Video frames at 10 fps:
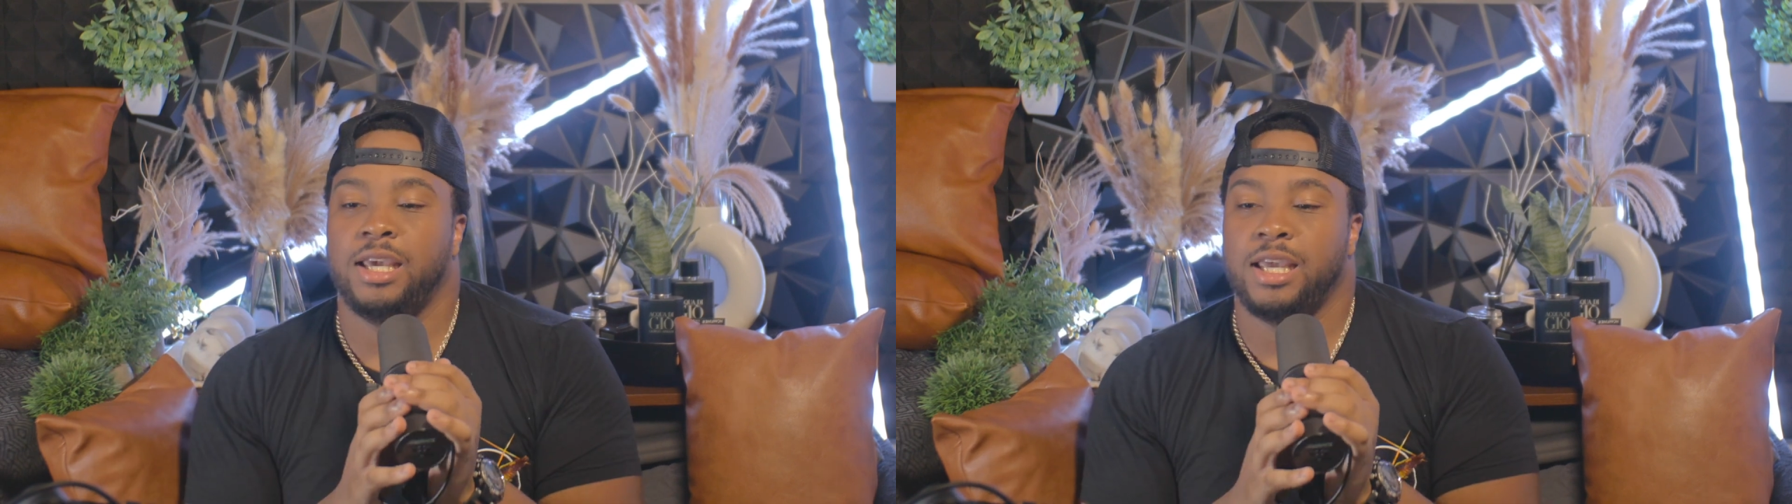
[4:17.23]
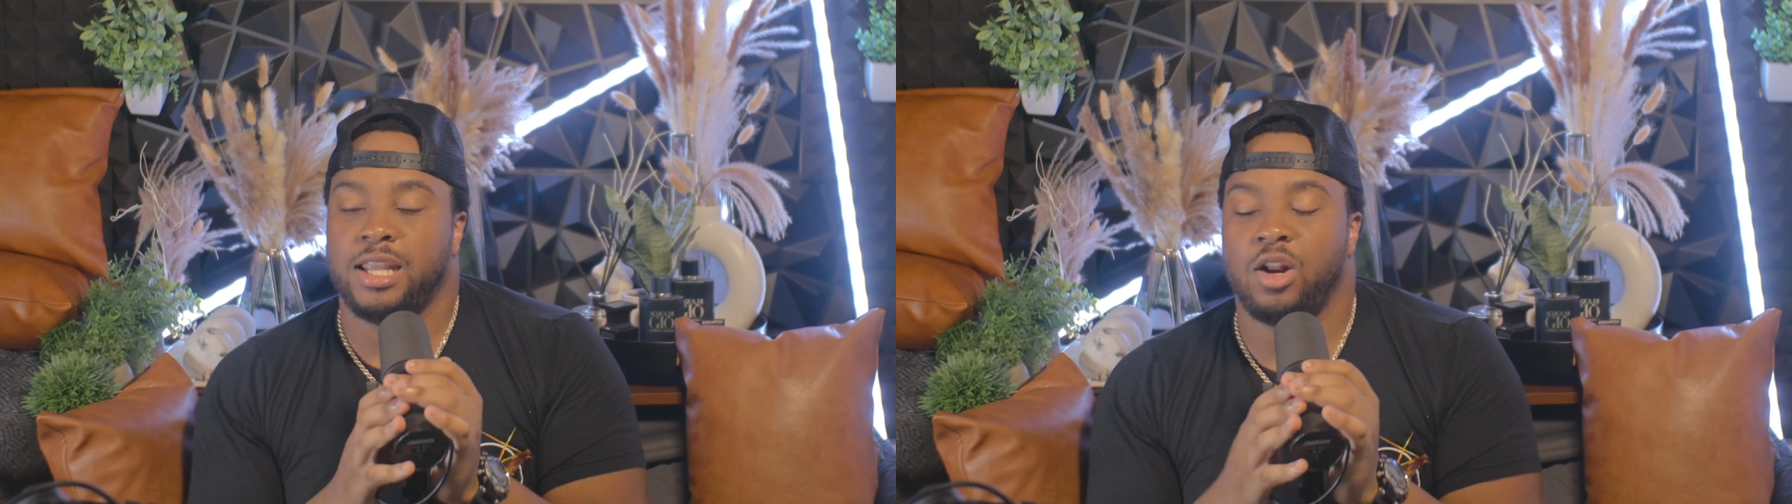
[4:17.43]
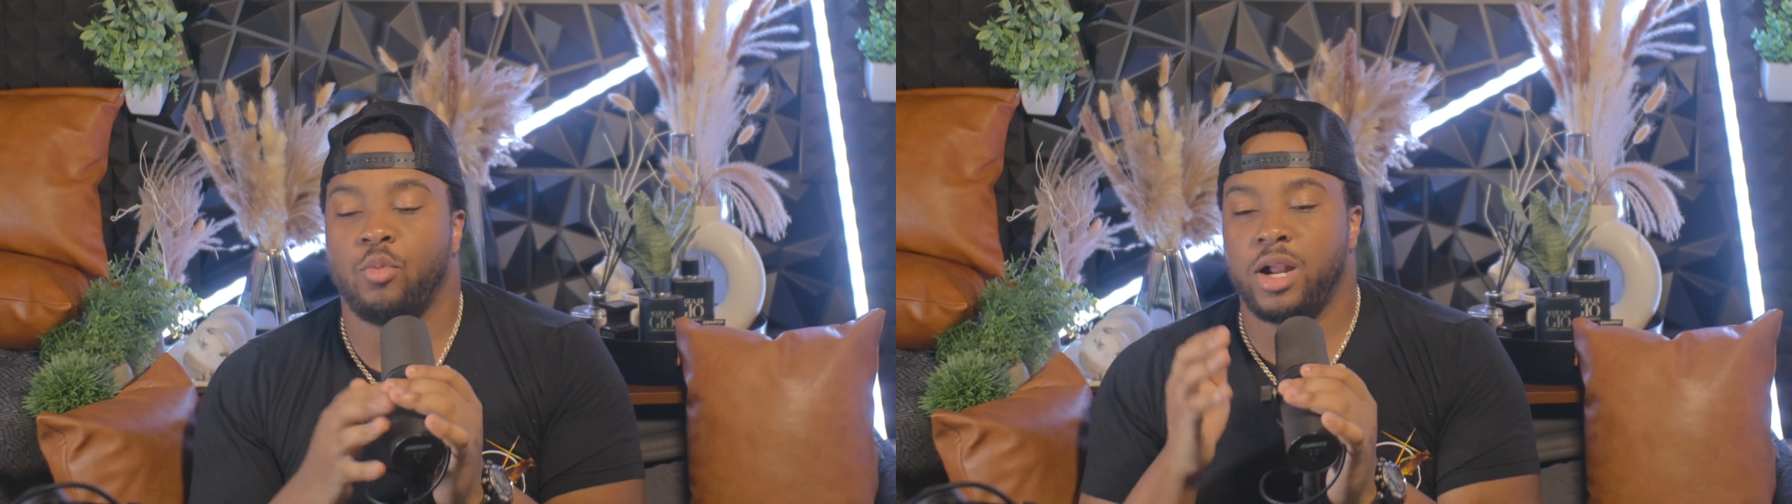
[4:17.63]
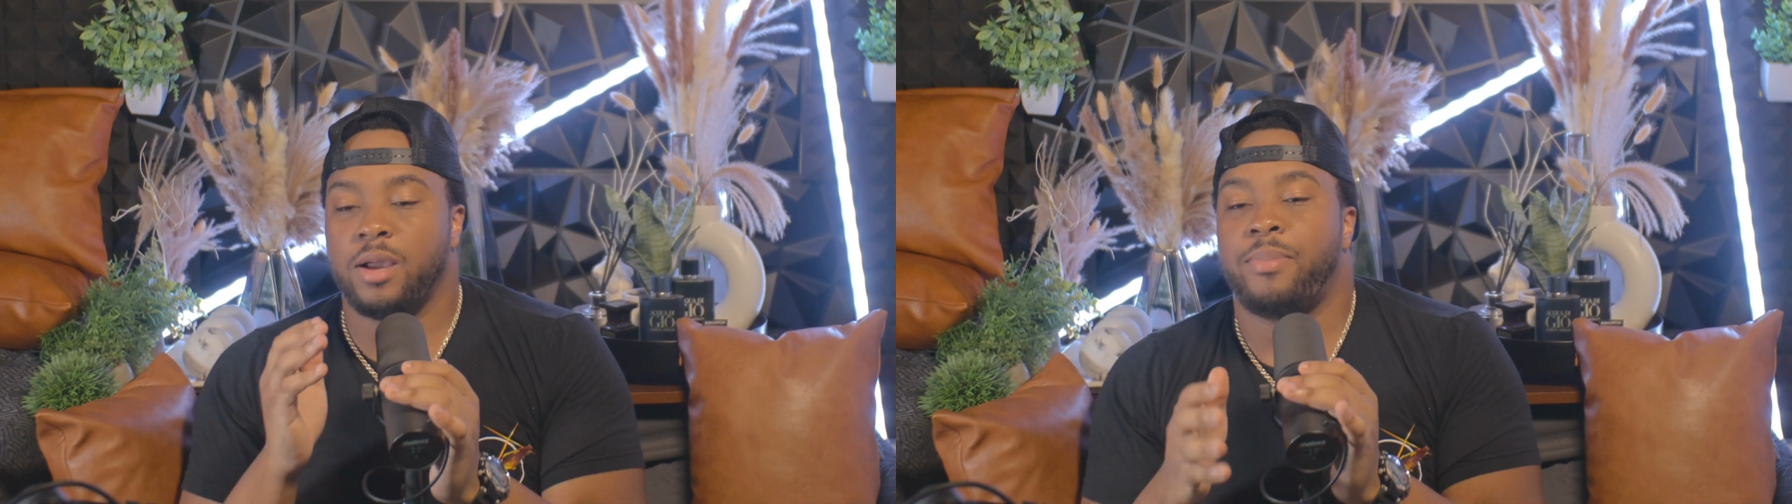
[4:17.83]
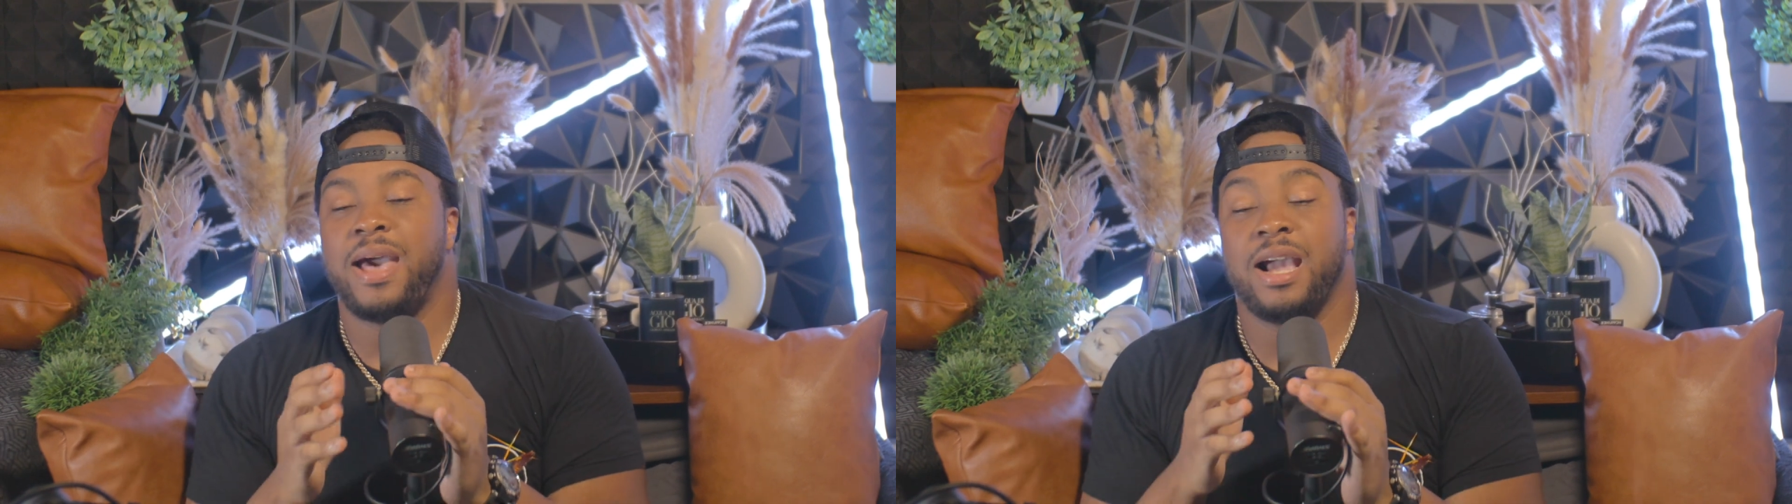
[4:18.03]
They don't want to
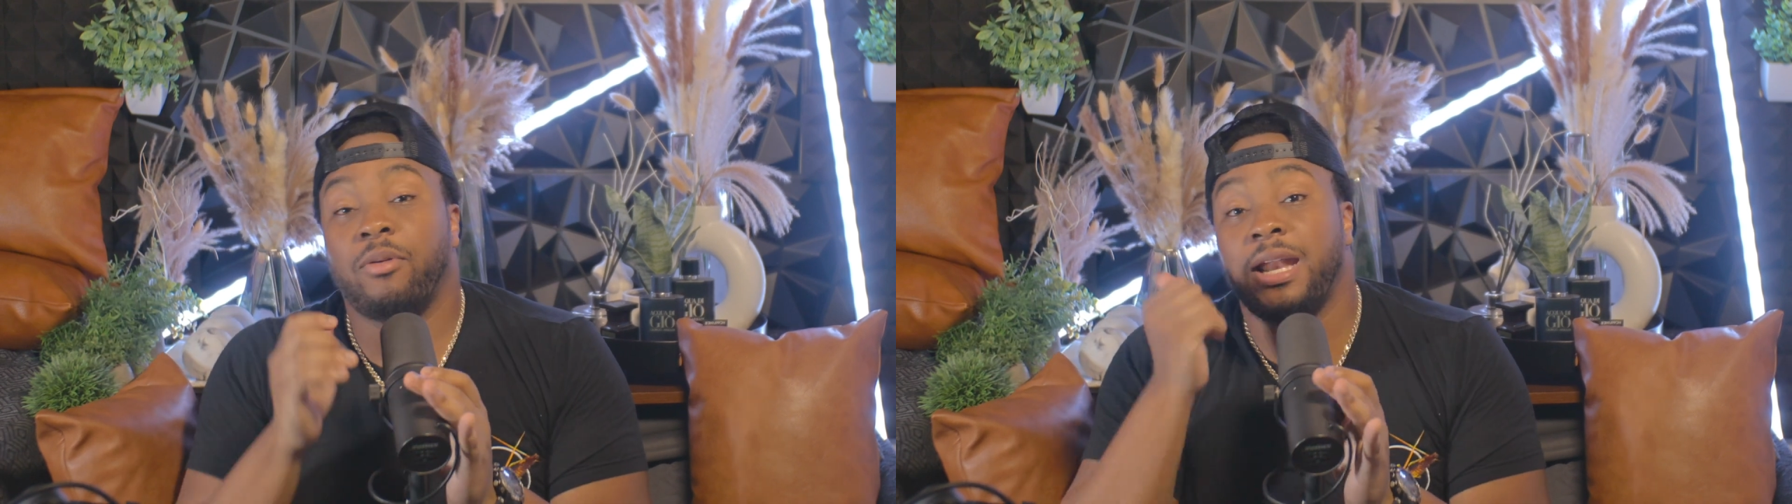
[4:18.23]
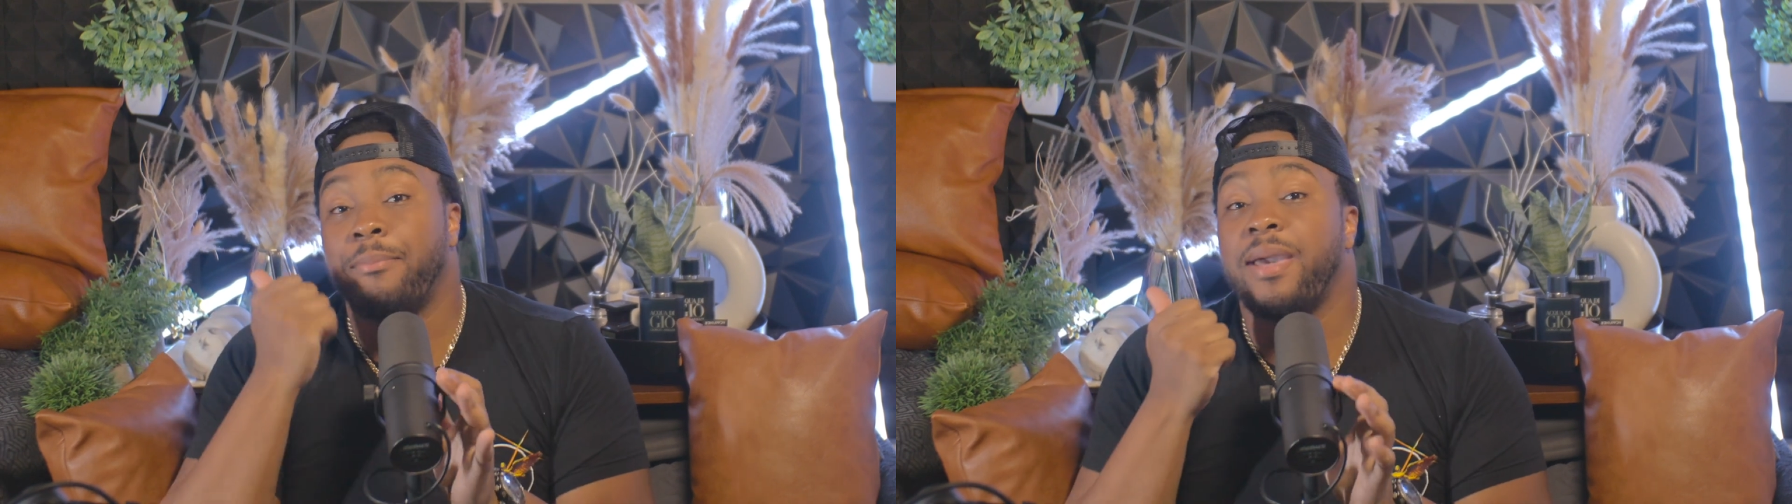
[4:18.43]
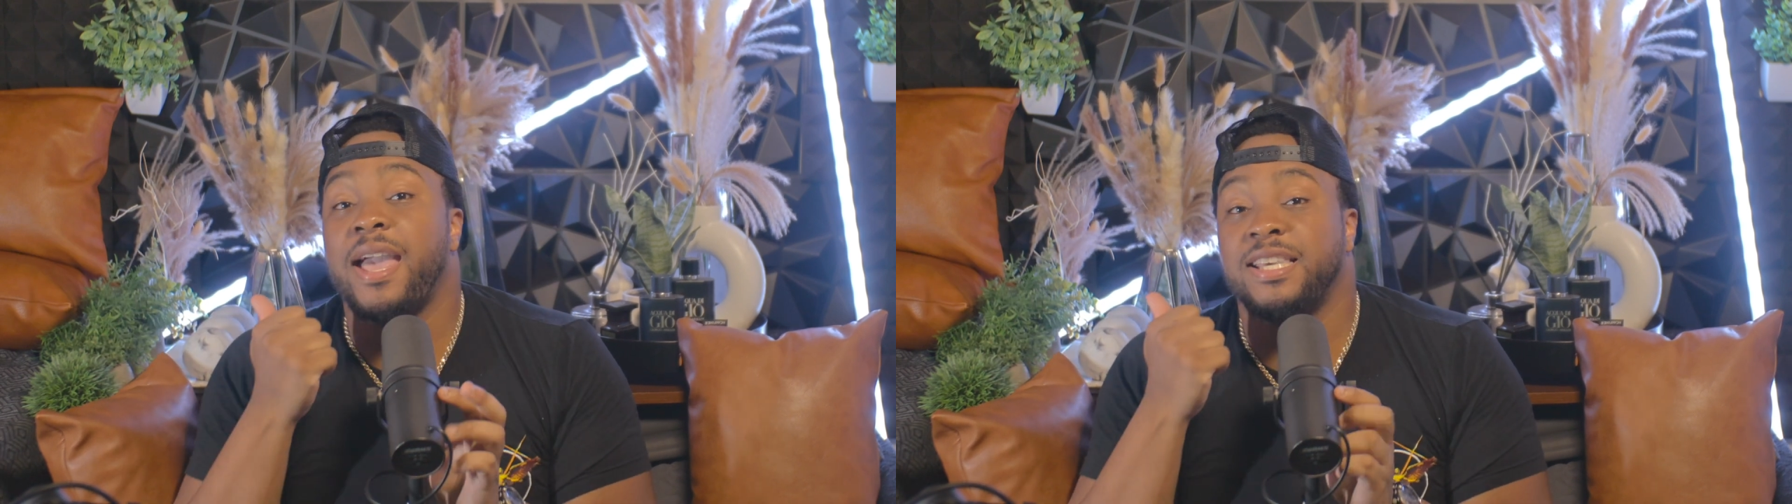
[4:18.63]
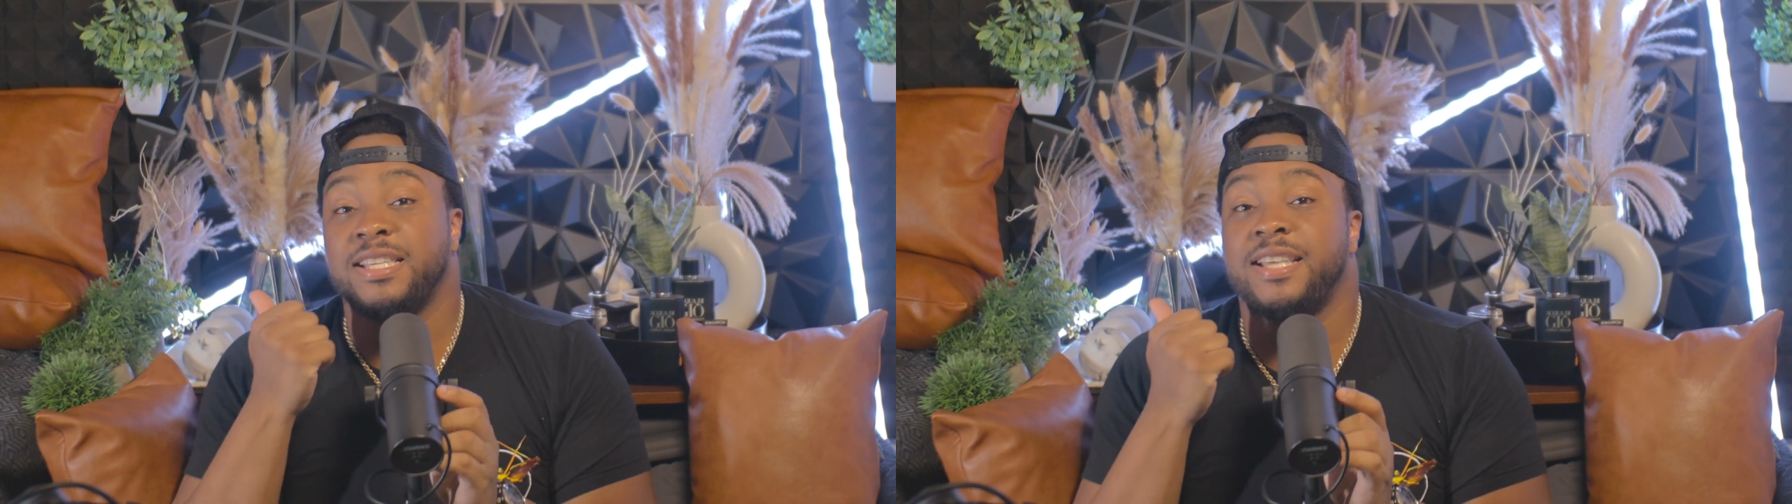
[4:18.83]
unpack what that man just